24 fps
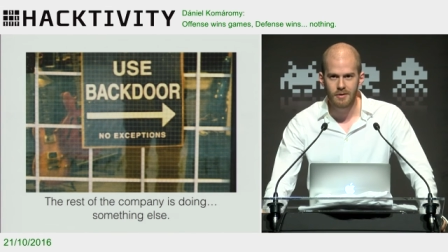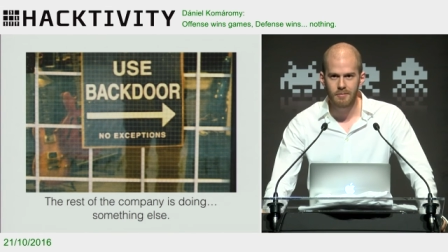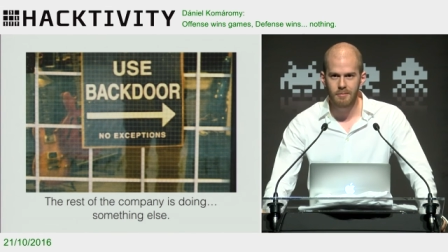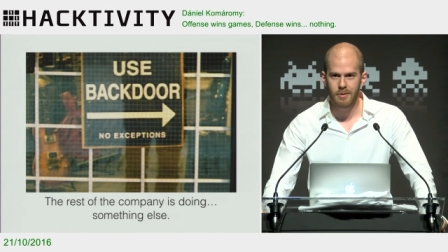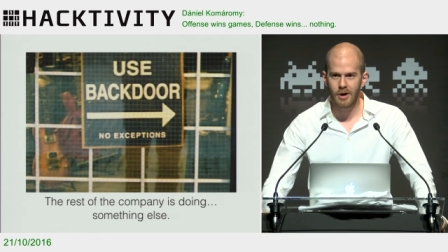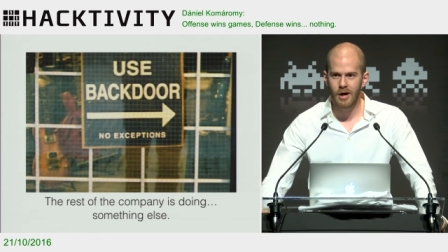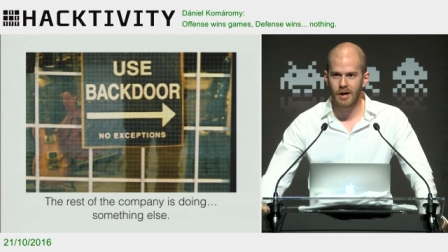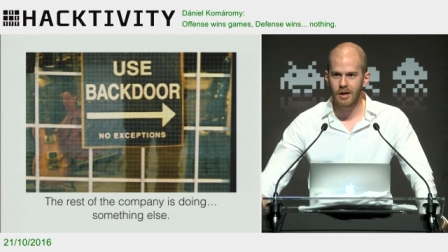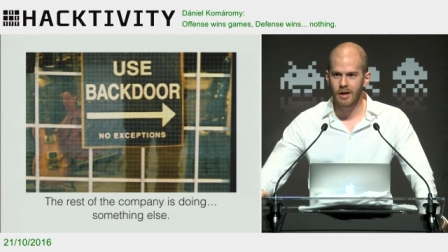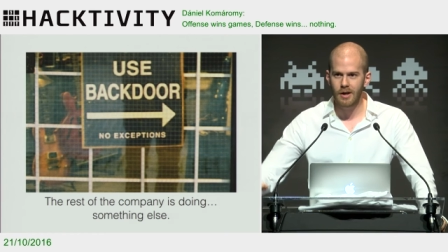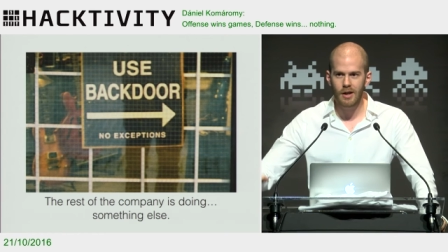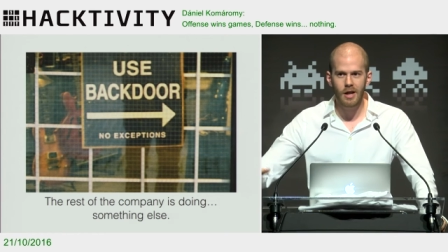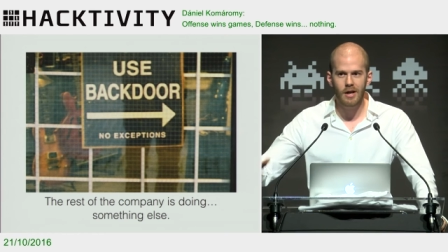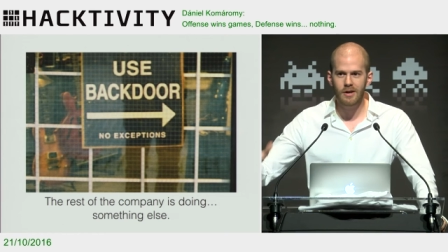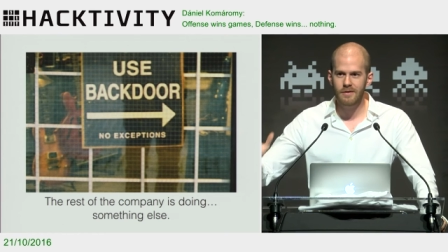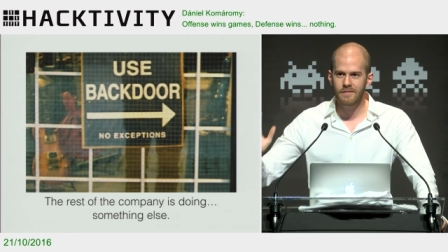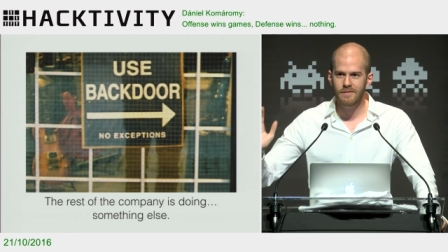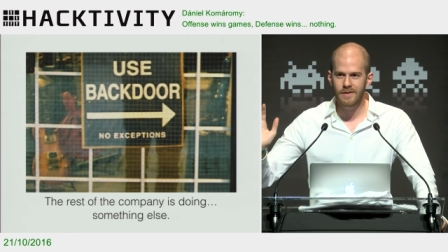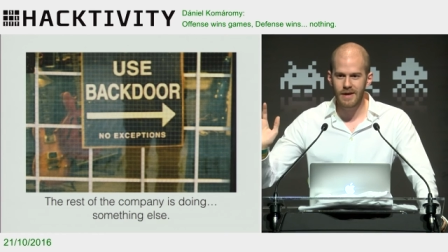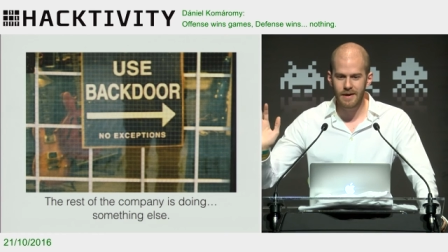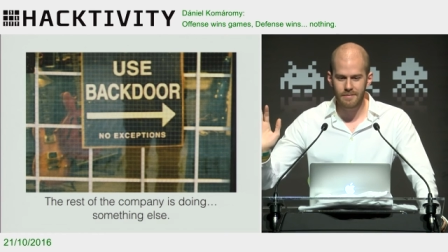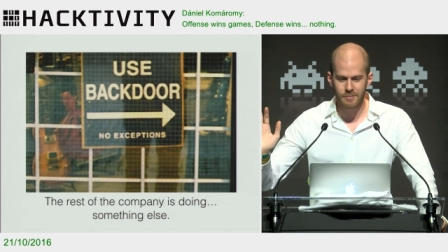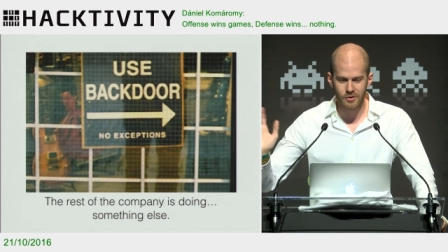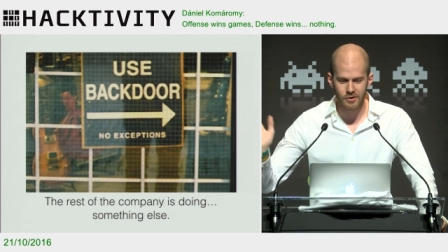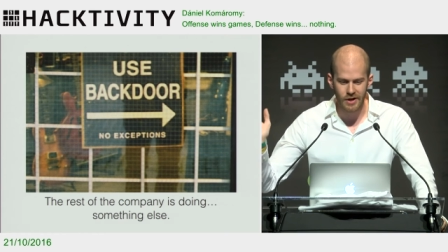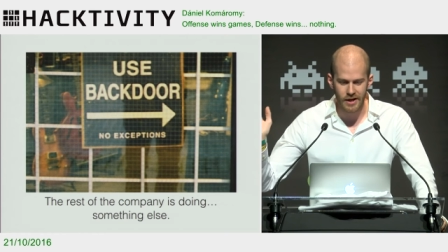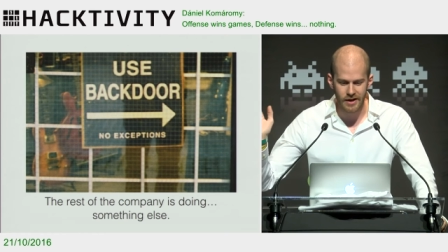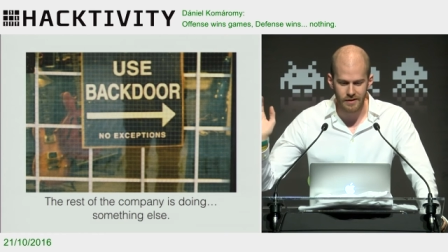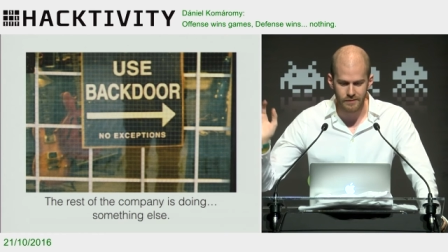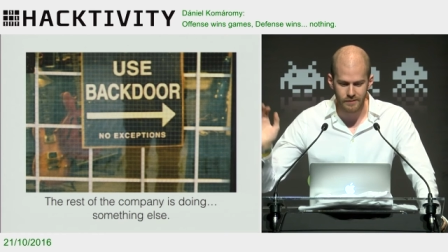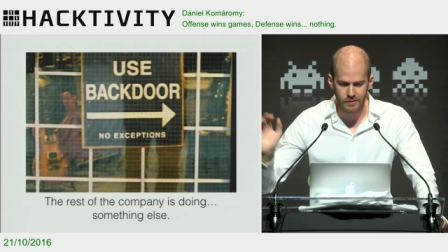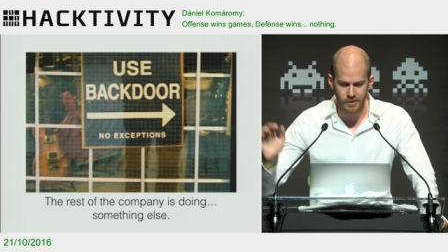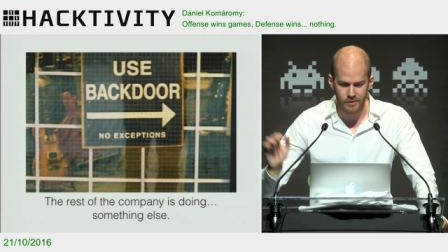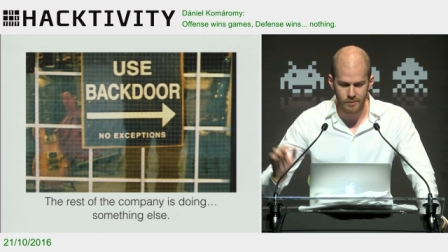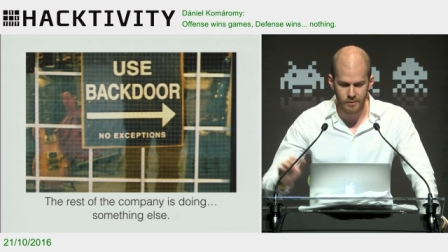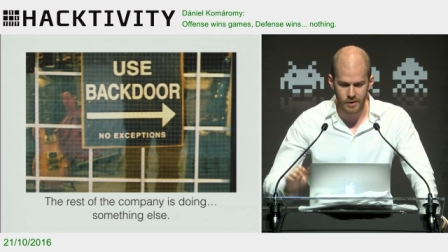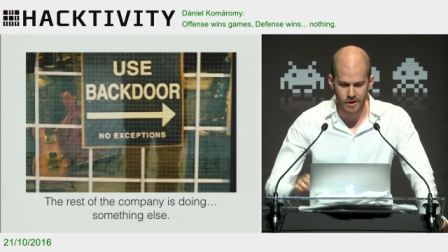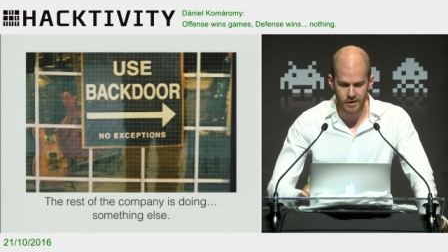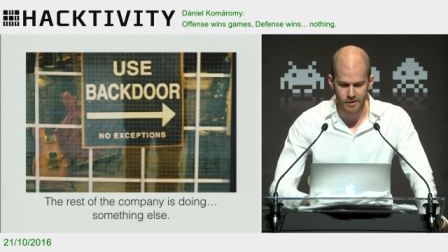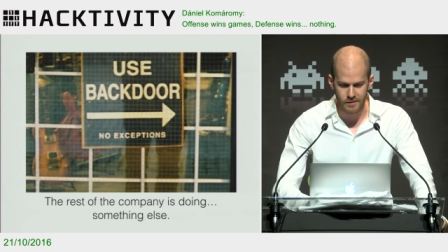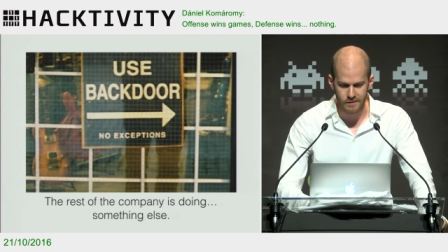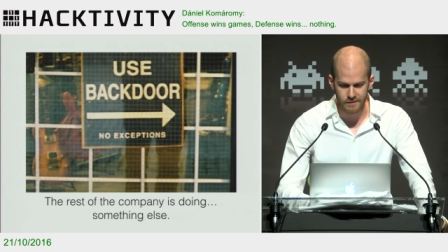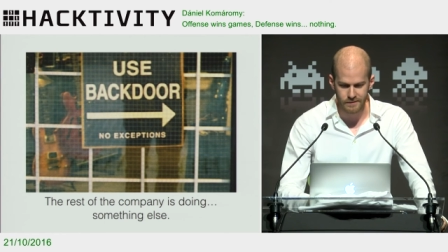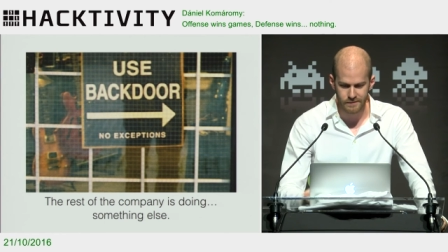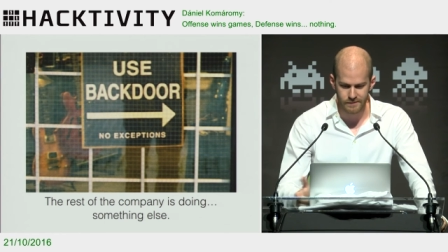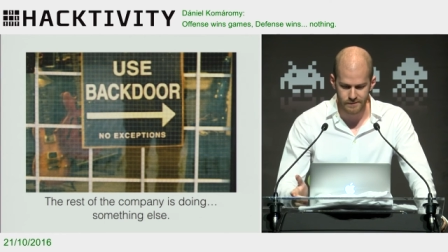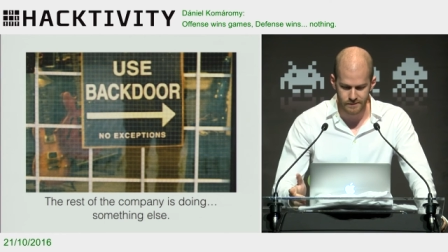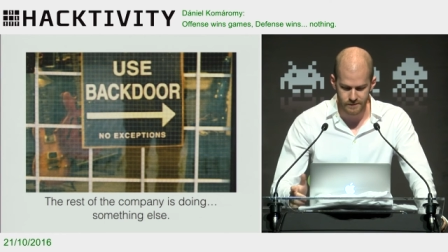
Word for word: but a lot of them you're not even aware of.